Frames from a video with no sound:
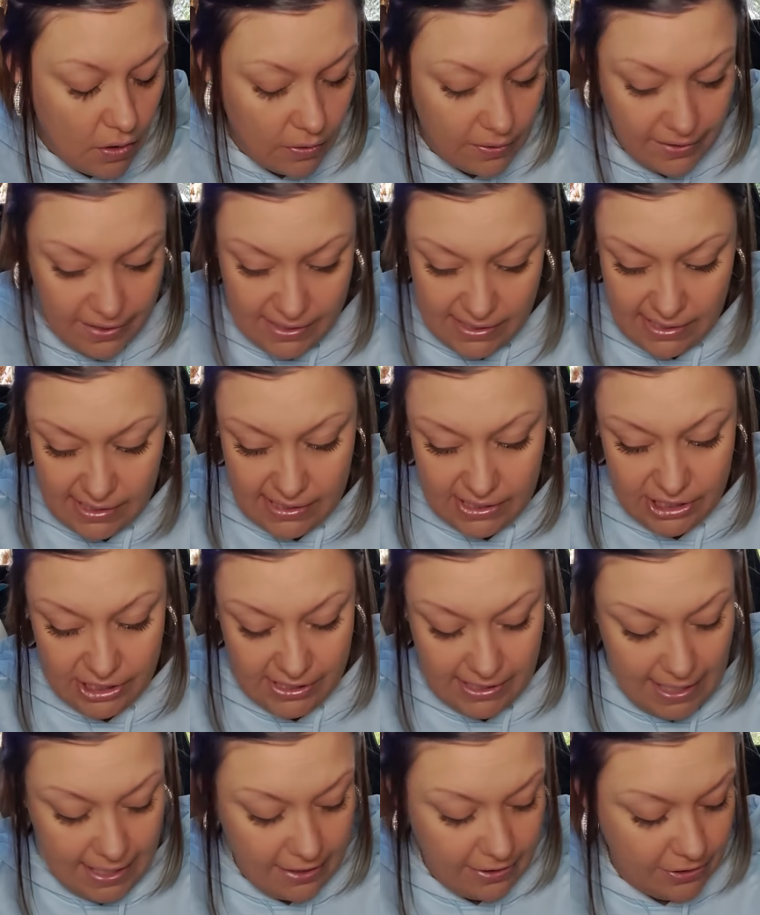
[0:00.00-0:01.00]
or this is
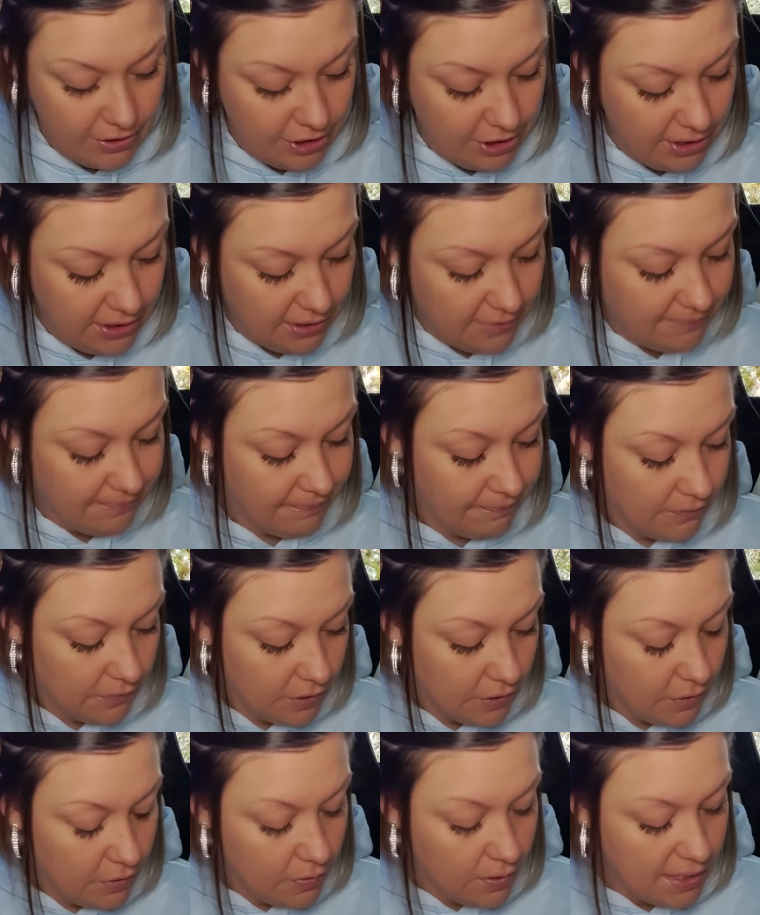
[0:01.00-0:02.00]
just energy.
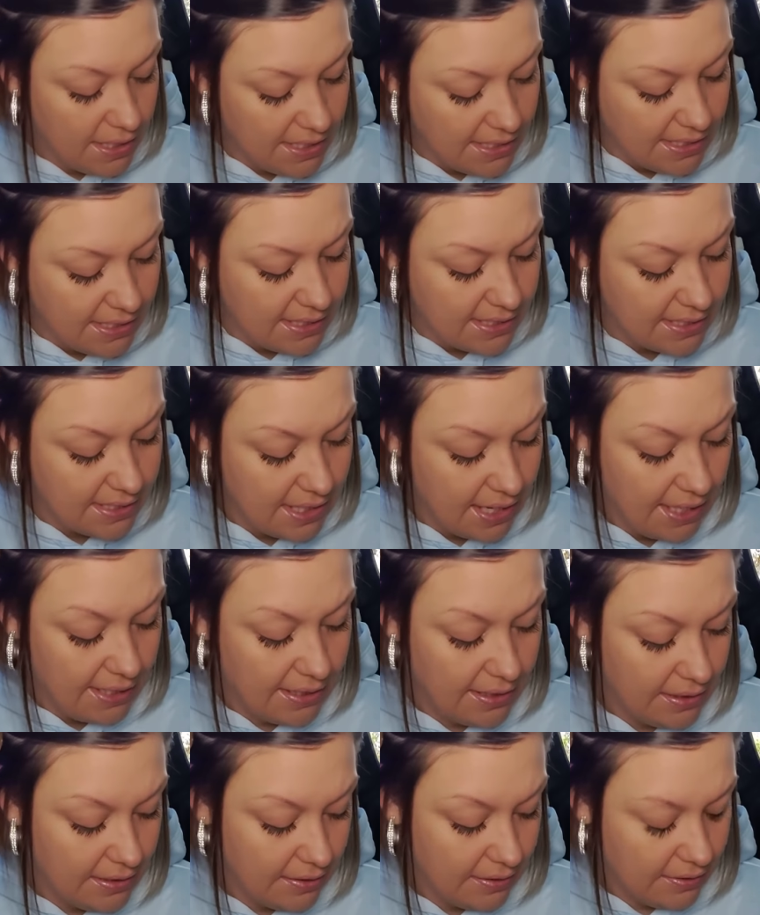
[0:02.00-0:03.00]
Who is this
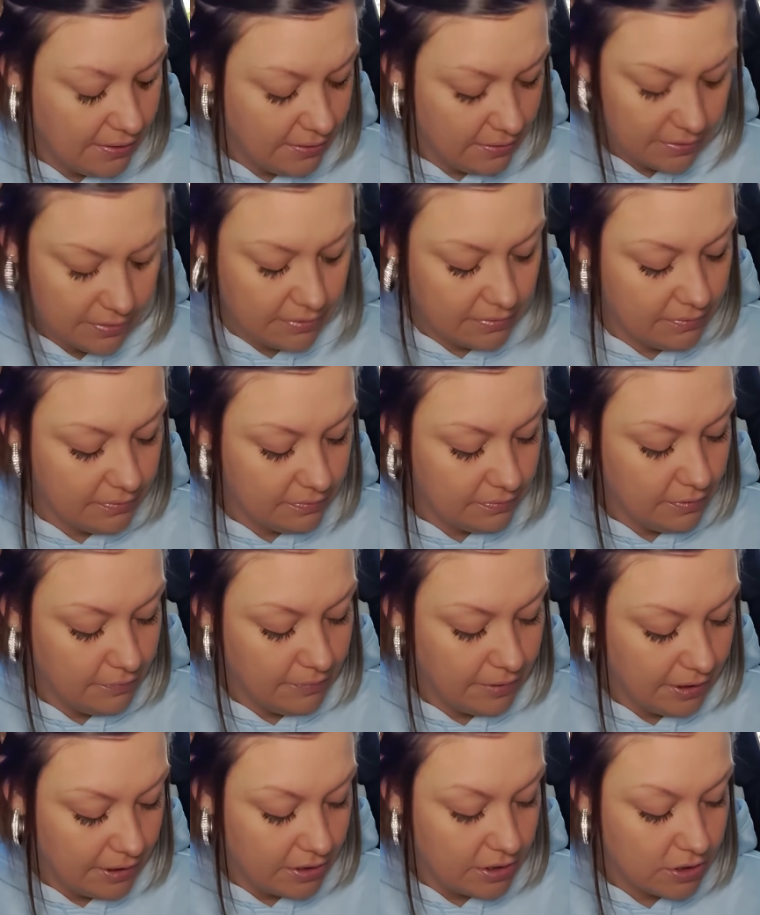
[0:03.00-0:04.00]
knight, or
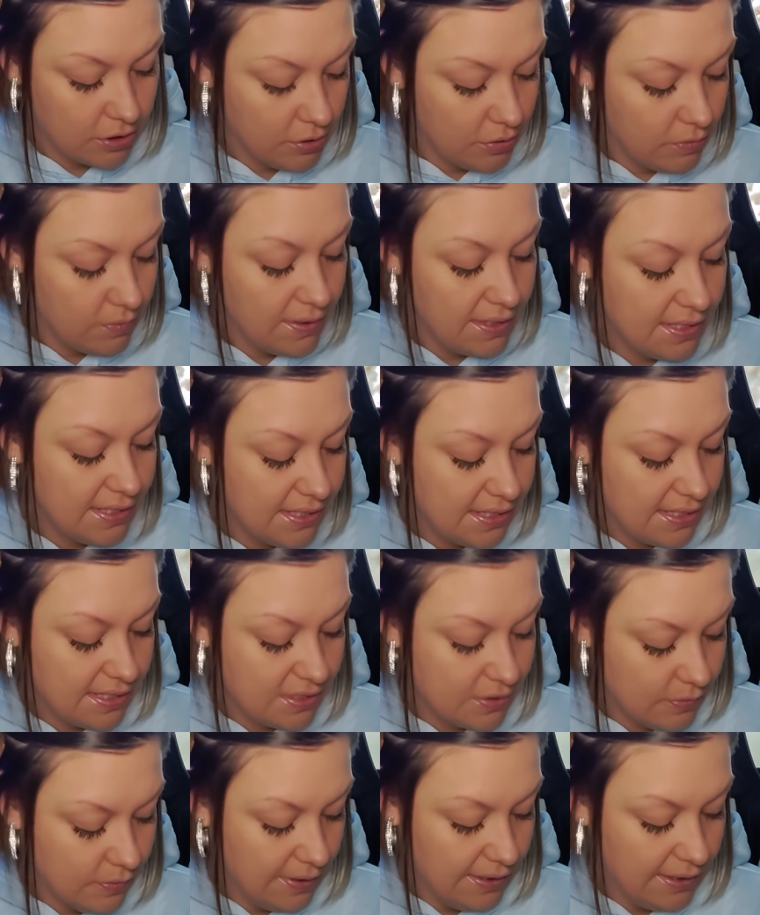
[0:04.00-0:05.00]
oh my gosh, who is
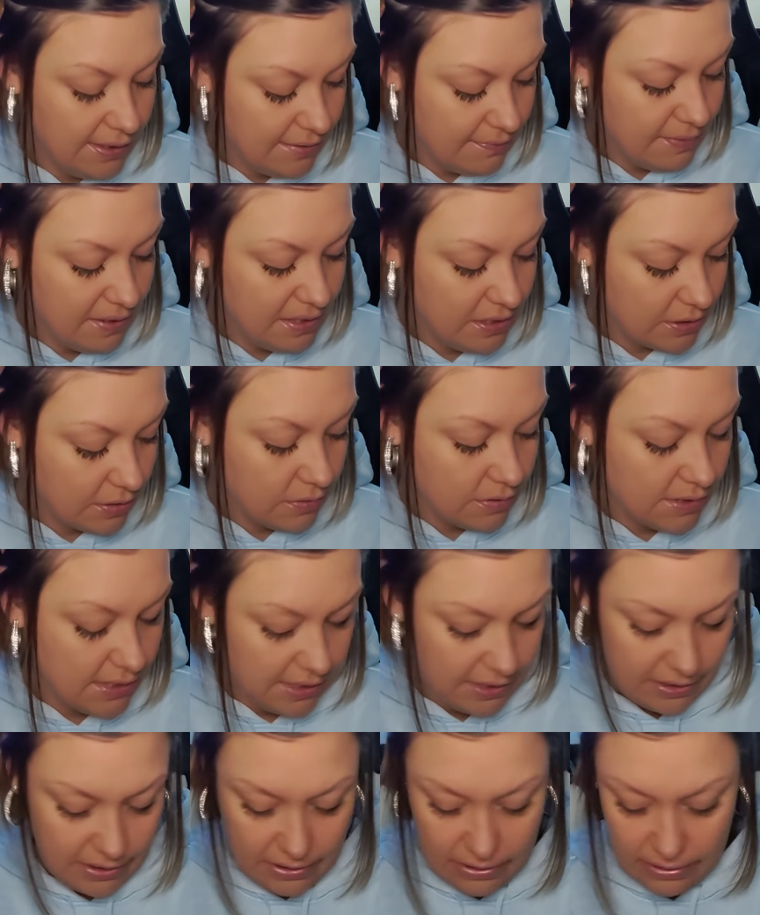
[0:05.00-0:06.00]
this queen of pentacles
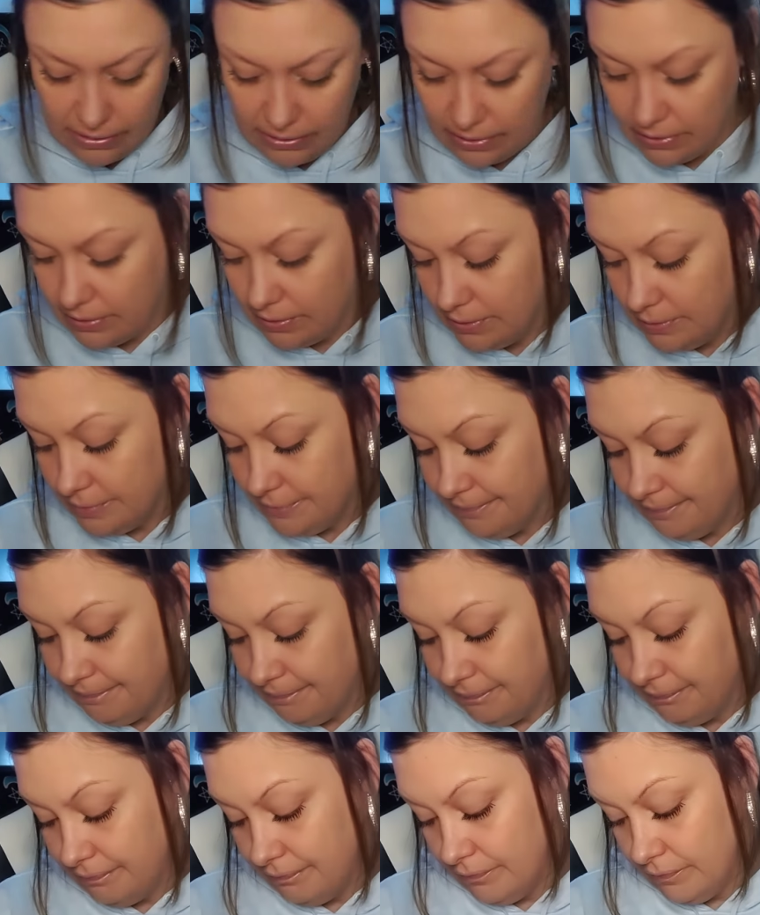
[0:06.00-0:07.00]
here?
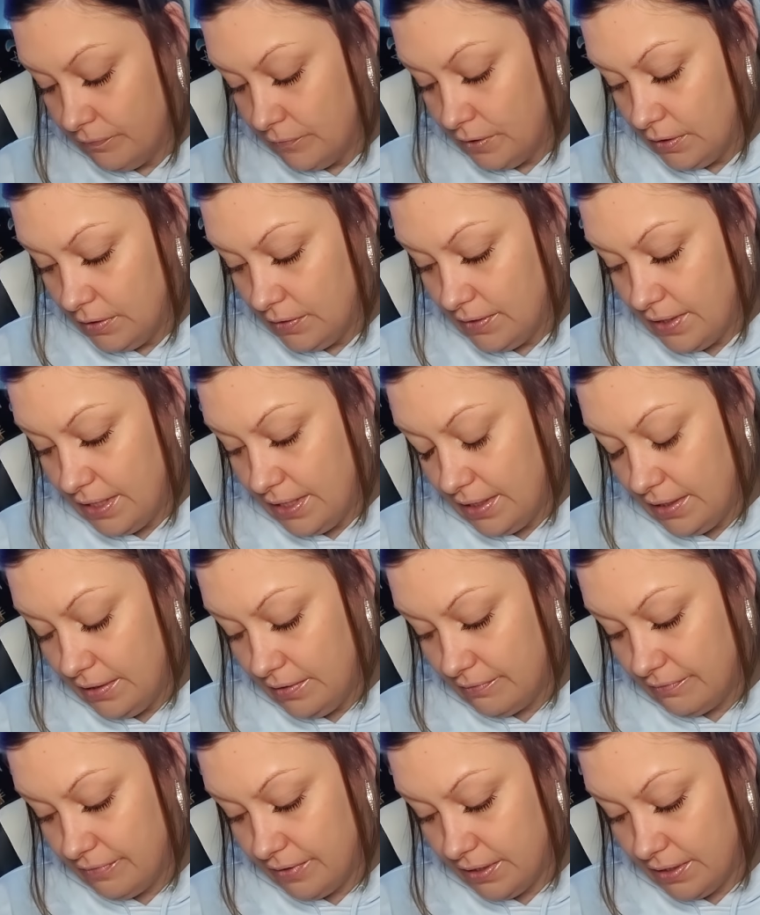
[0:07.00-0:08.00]
A
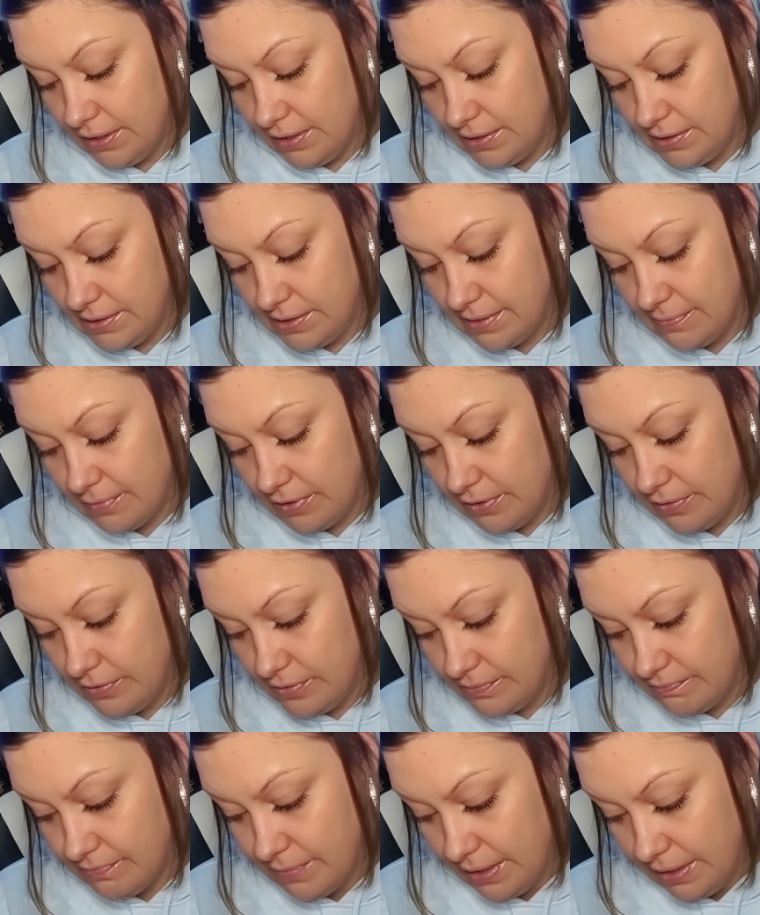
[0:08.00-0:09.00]
Hierophant, someone
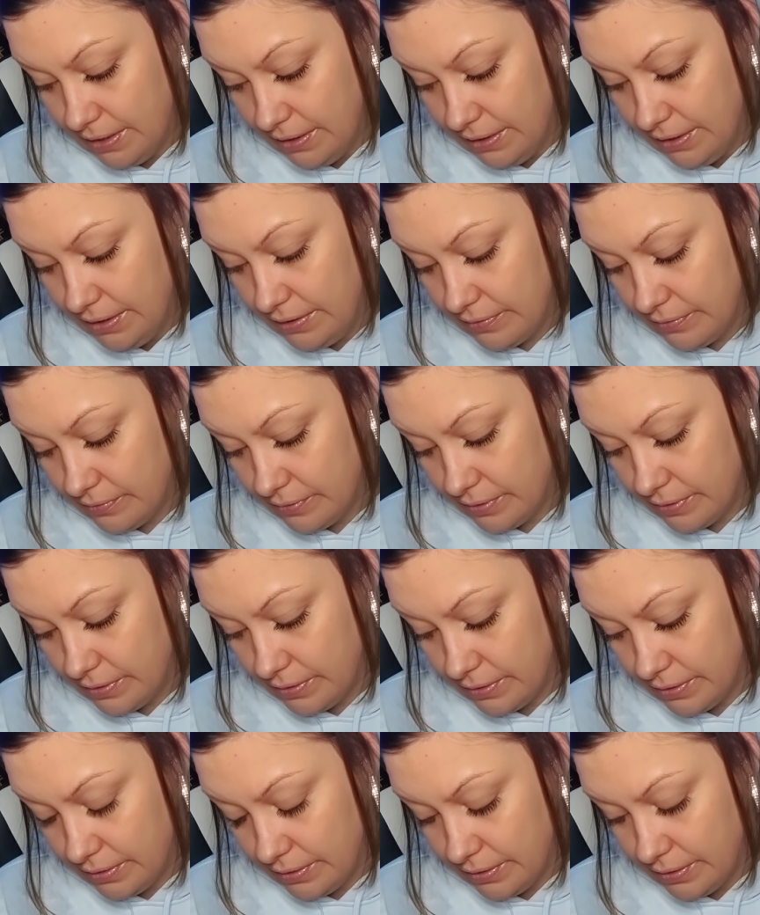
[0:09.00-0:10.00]
who's married
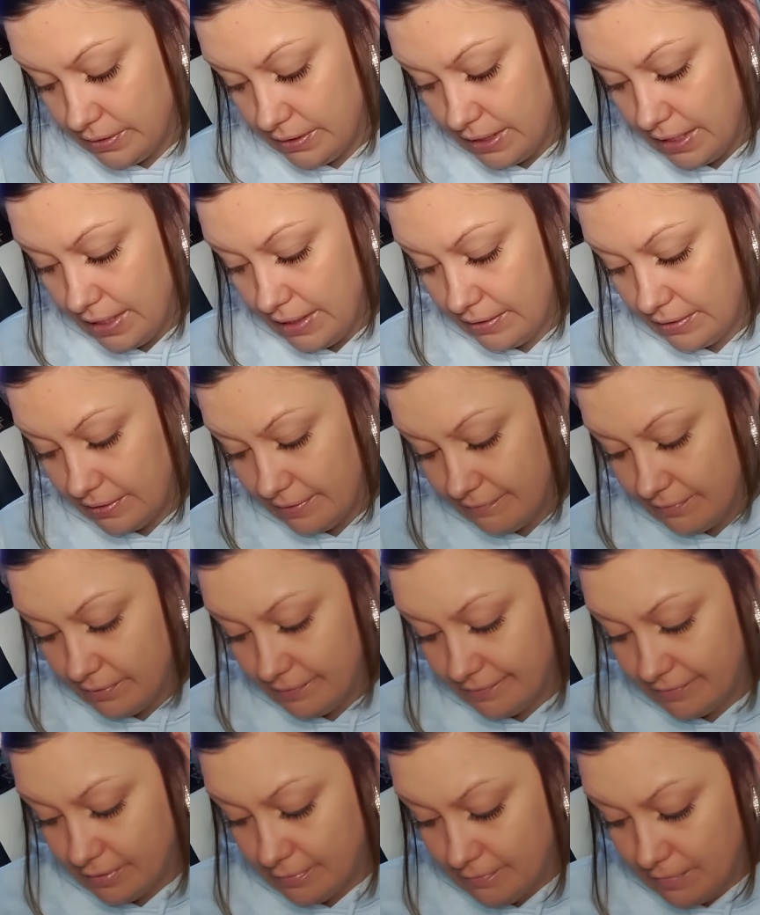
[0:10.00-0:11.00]
or in a higher level
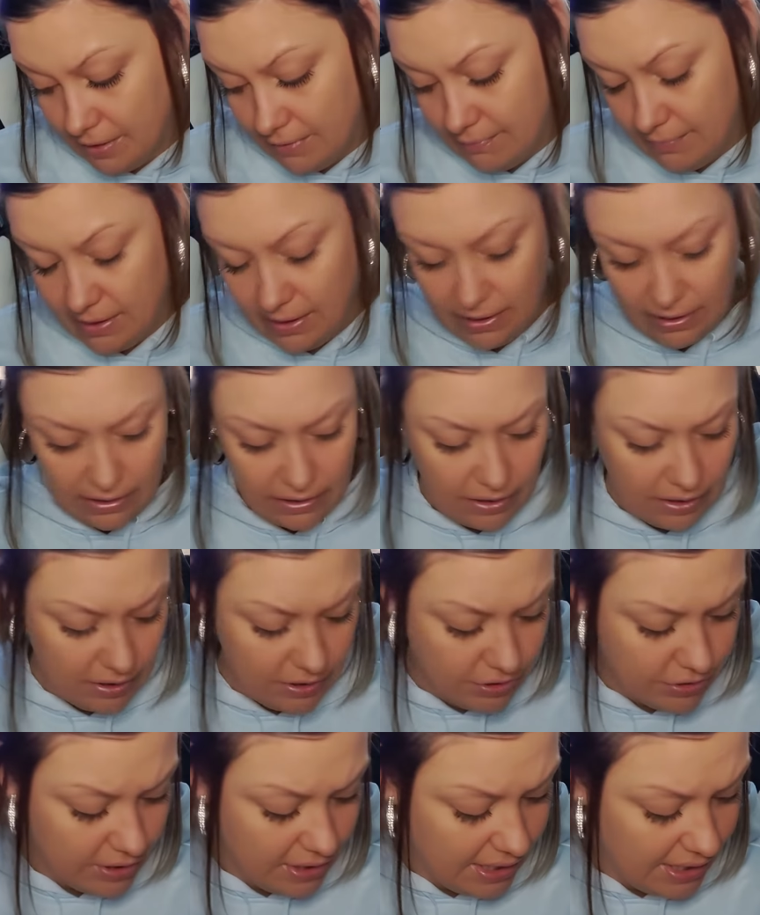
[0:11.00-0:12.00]
of commitment, a
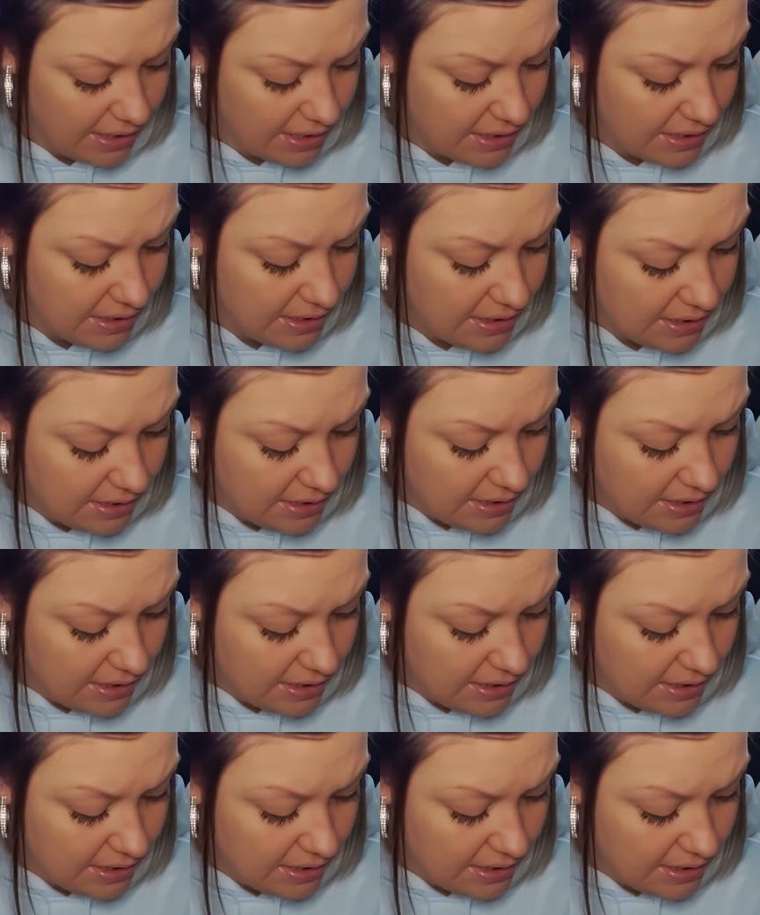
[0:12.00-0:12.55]
contract.